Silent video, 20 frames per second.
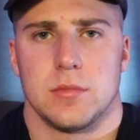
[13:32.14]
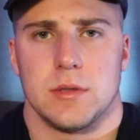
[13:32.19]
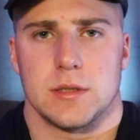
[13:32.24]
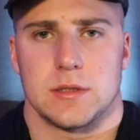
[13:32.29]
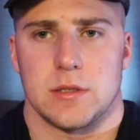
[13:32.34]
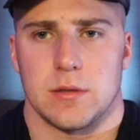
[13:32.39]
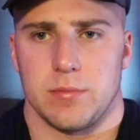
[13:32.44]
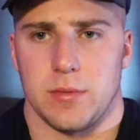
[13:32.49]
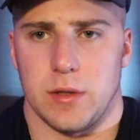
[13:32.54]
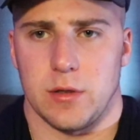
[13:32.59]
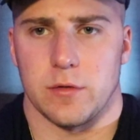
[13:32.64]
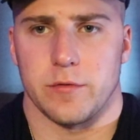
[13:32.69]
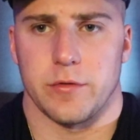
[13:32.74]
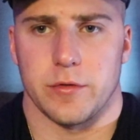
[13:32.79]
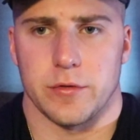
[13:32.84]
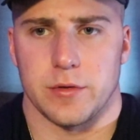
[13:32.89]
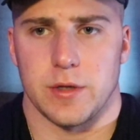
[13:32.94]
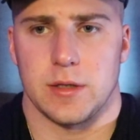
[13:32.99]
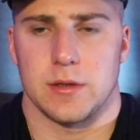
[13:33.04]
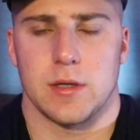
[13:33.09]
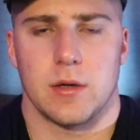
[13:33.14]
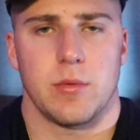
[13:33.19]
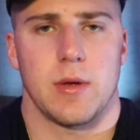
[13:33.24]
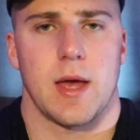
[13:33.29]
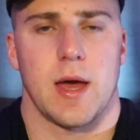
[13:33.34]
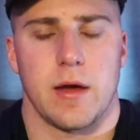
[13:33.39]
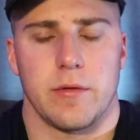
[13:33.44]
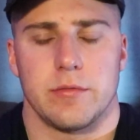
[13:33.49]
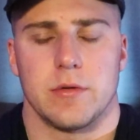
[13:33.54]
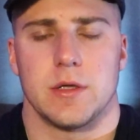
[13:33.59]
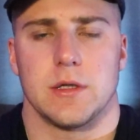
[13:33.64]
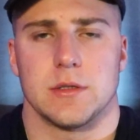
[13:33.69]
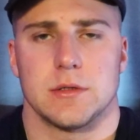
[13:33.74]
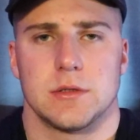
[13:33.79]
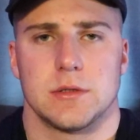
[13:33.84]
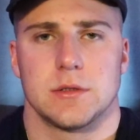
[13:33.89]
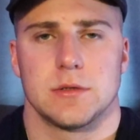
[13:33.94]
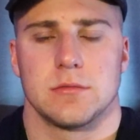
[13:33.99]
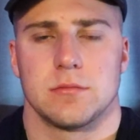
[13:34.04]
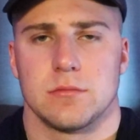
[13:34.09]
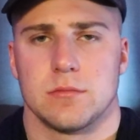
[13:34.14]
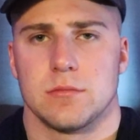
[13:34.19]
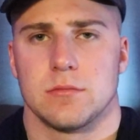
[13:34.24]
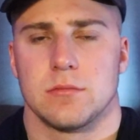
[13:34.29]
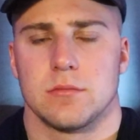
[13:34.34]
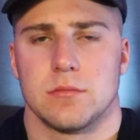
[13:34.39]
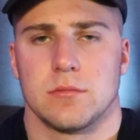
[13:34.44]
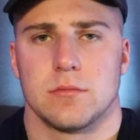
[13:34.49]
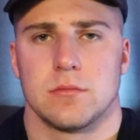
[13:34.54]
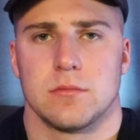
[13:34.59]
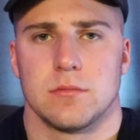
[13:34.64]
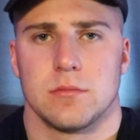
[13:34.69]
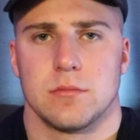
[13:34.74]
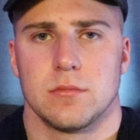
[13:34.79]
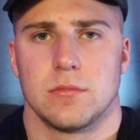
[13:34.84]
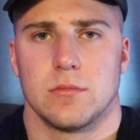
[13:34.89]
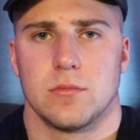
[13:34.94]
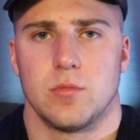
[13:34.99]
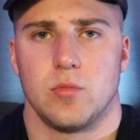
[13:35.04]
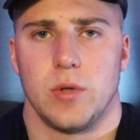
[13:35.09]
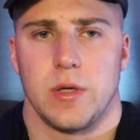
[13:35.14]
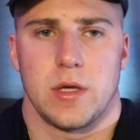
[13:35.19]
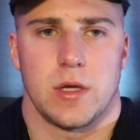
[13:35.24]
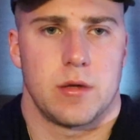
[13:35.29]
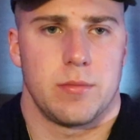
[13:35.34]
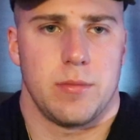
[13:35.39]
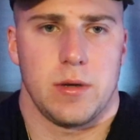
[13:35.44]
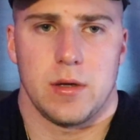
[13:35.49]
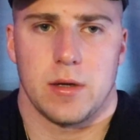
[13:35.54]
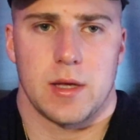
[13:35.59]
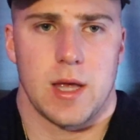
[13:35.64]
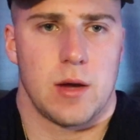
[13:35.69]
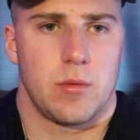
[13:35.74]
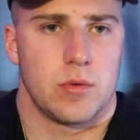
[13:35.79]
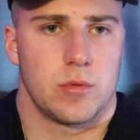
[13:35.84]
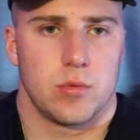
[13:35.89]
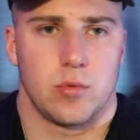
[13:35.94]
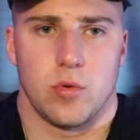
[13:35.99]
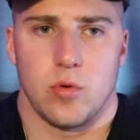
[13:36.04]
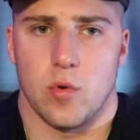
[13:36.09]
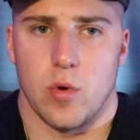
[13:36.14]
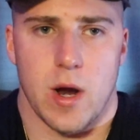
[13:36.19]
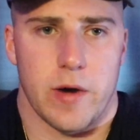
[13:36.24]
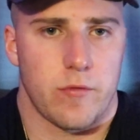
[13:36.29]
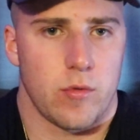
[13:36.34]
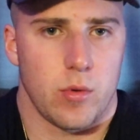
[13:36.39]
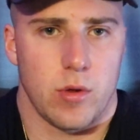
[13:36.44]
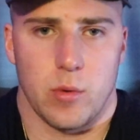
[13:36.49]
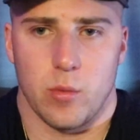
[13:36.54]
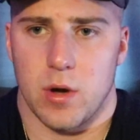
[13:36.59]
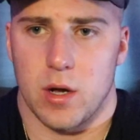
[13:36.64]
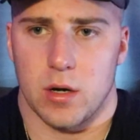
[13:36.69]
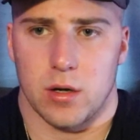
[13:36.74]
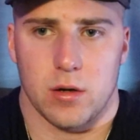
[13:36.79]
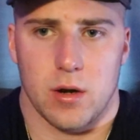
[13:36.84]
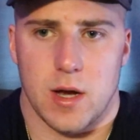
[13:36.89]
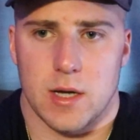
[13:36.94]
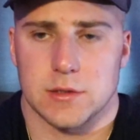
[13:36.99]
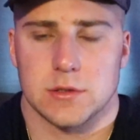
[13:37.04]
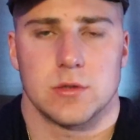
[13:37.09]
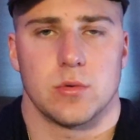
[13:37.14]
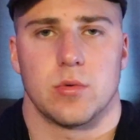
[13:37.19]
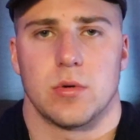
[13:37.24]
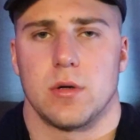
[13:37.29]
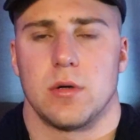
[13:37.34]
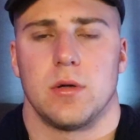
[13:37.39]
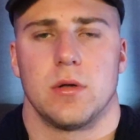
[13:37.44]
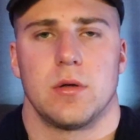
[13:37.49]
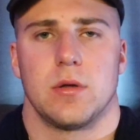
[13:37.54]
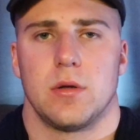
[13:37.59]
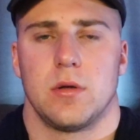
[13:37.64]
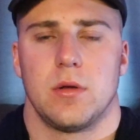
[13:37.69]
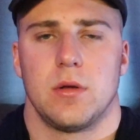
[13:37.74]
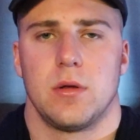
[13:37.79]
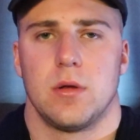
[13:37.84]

it's a beautiful thing that we have this we can communicate with whoever we want across the world.